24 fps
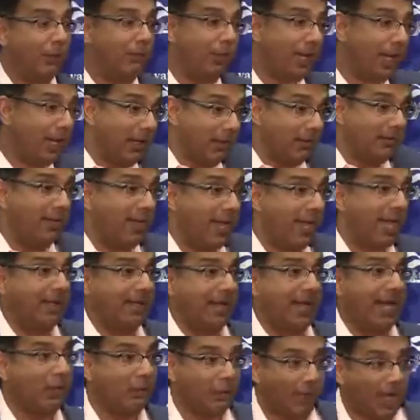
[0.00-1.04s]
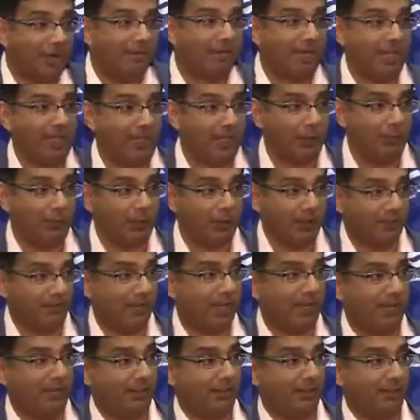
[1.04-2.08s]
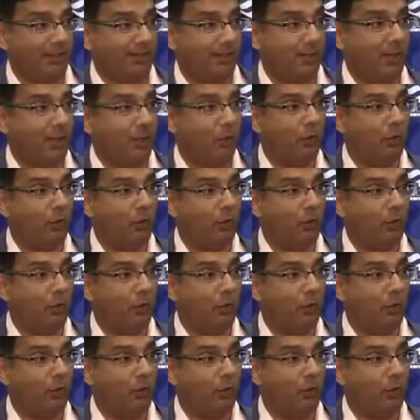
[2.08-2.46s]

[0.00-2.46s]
But in fact, I don't have any liberal defenders.